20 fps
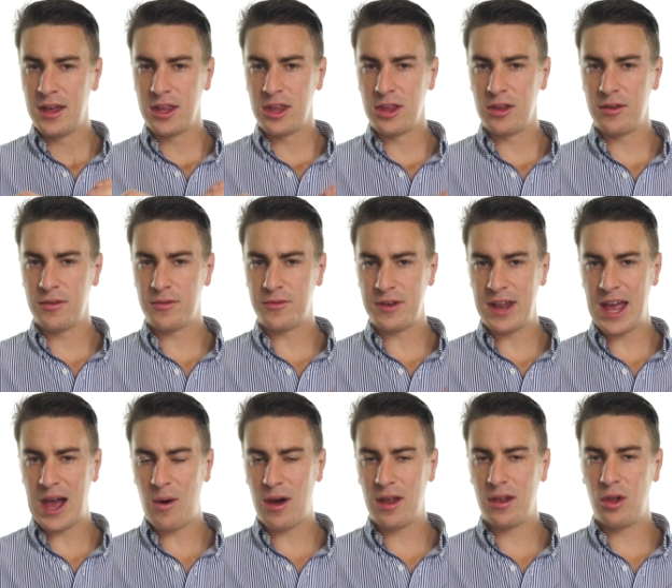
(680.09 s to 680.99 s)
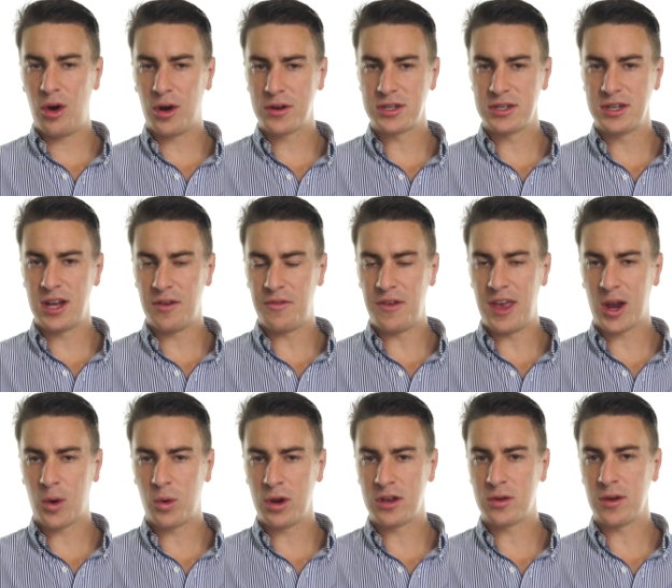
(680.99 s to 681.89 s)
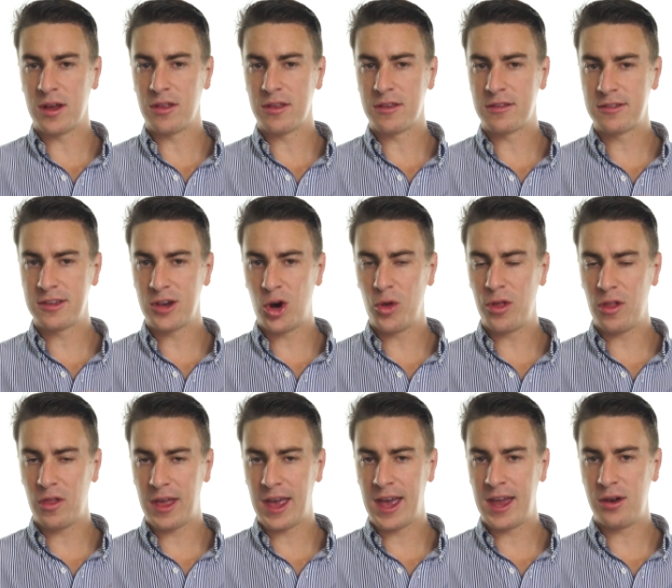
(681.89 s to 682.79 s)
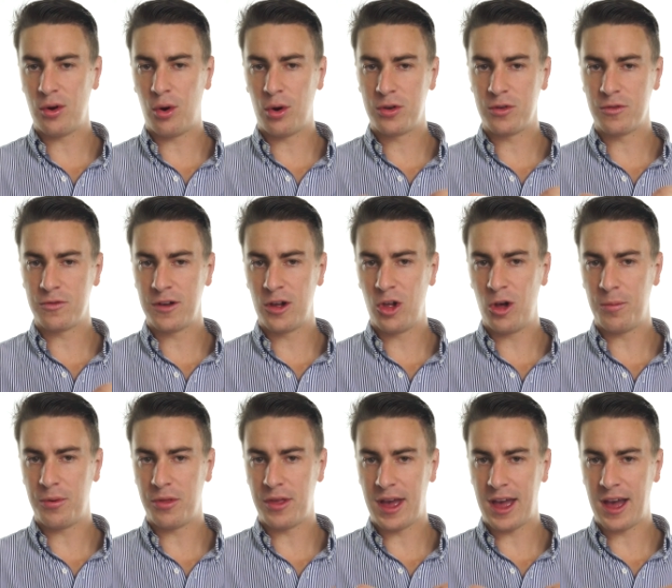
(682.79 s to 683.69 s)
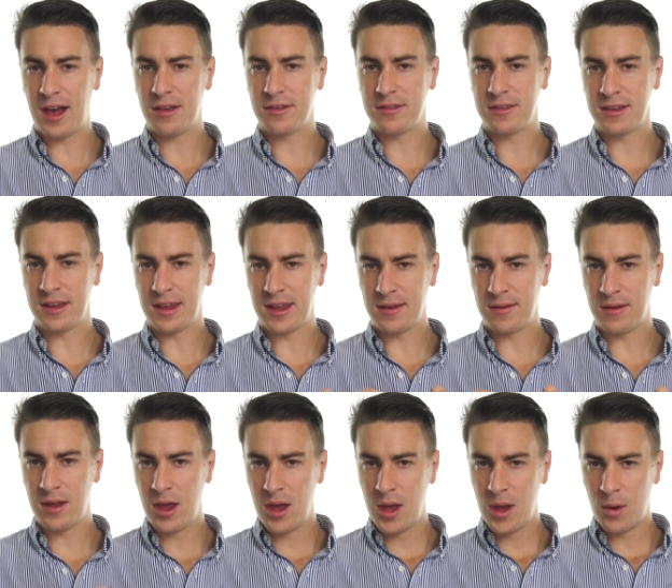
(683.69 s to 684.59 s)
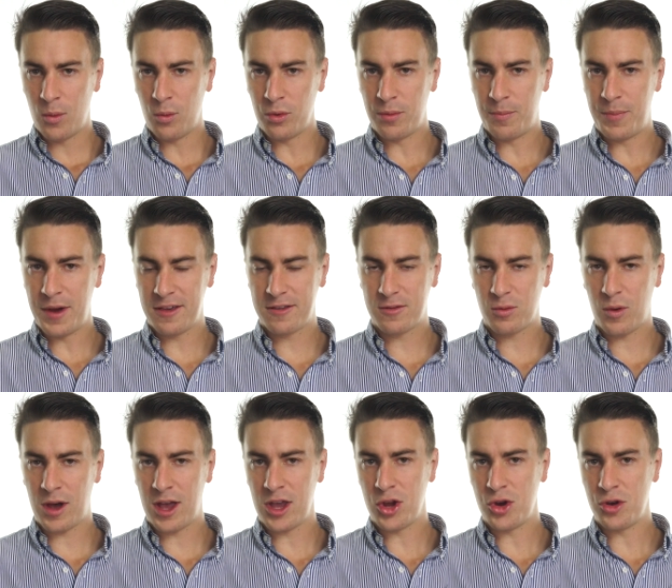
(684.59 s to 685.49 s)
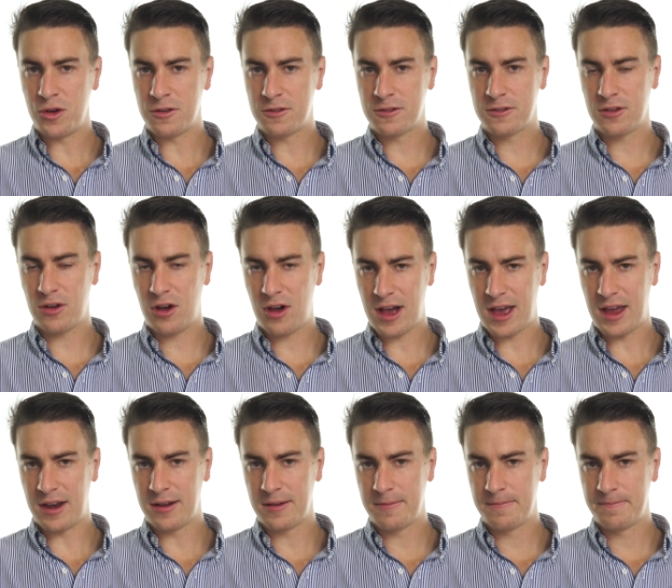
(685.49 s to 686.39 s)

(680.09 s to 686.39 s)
you've now unlocked enough equity to either sell the land or develop the housing in the best way you decide.